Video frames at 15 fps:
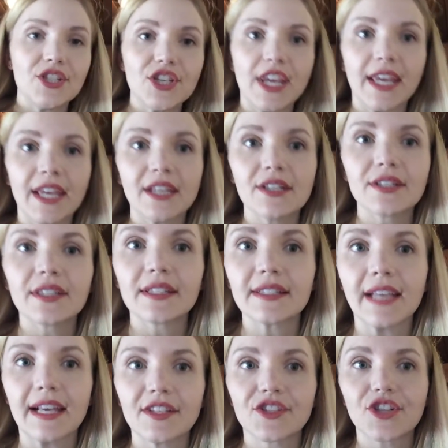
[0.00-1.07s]
to change the
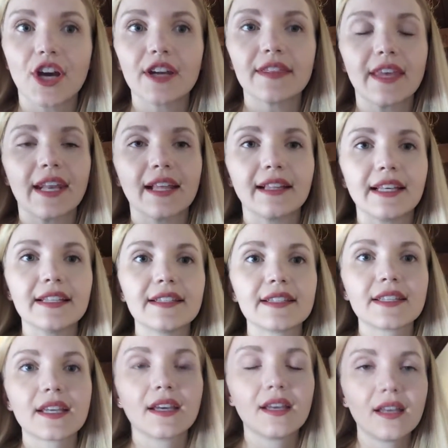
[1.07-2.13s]
size chart that I
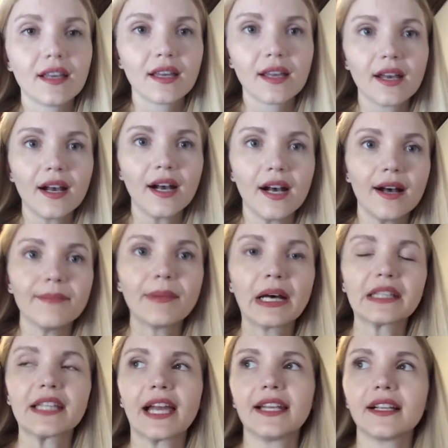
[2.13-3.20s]
list
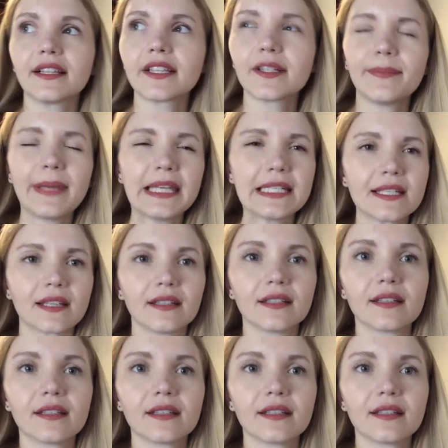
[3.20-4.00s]
online a little bit.